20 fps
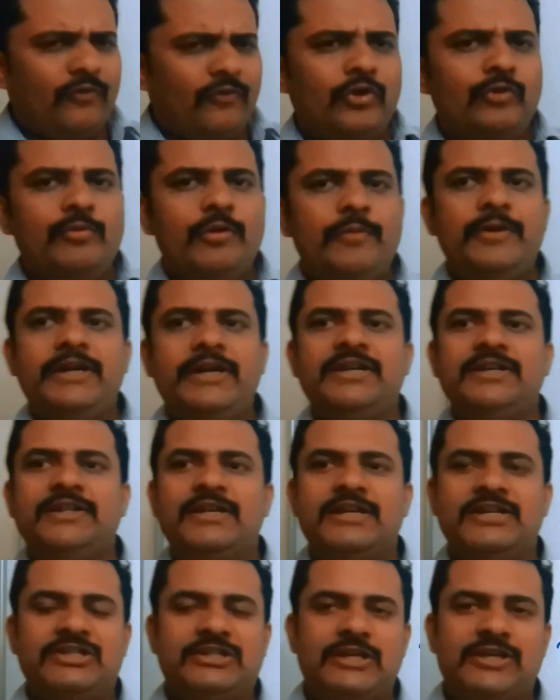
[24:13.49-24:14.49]
We will be meeting in
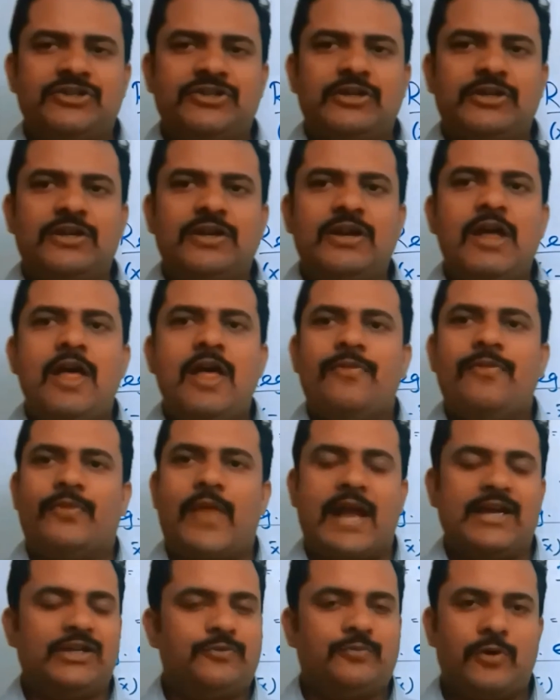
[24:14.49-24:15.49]
the next lecture.
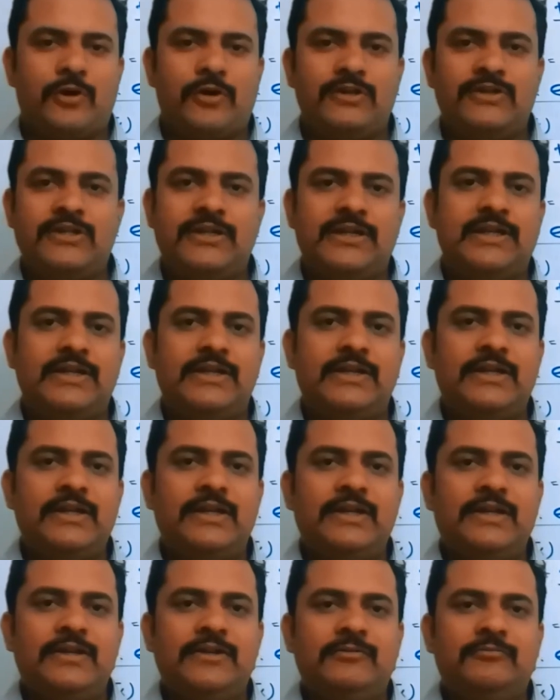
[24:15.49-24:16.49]
Thanks for
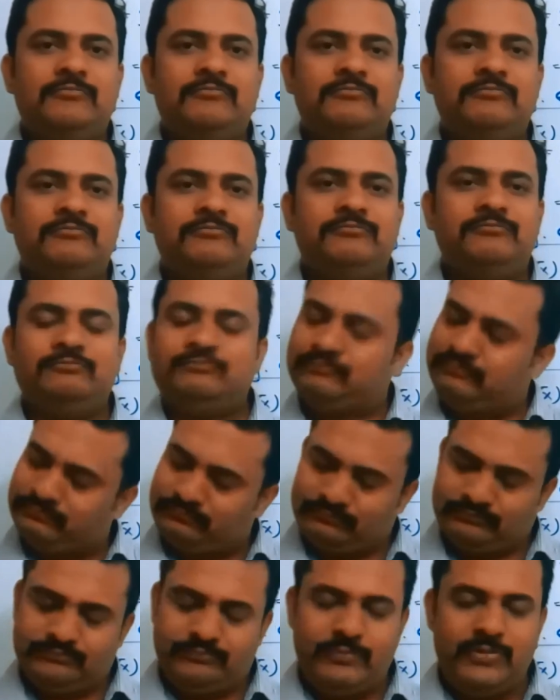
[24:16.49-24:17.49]
listening.
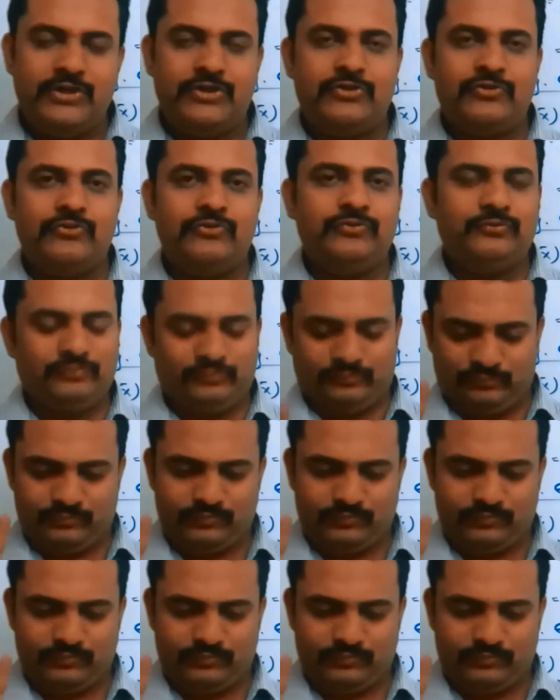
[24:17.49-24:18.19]
Meet you.